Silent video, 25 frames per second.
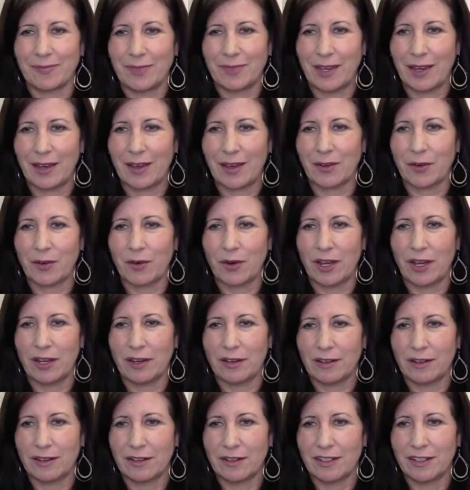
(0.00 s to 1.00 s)
Yeah,
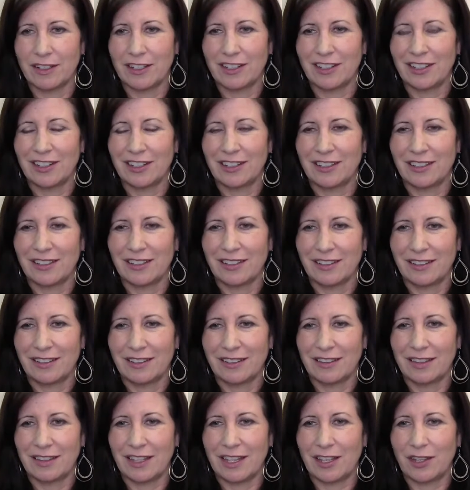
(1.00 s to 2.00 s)
great.
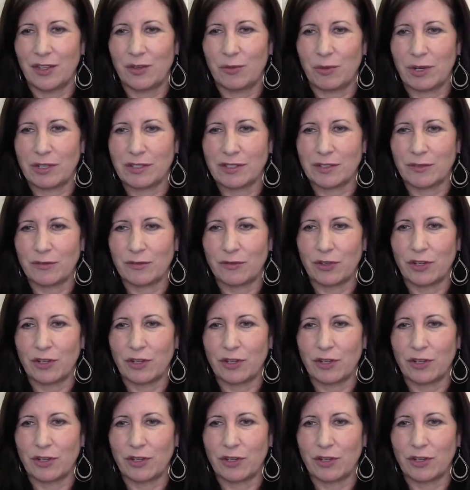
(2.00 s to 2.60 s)
Thank you, Resin.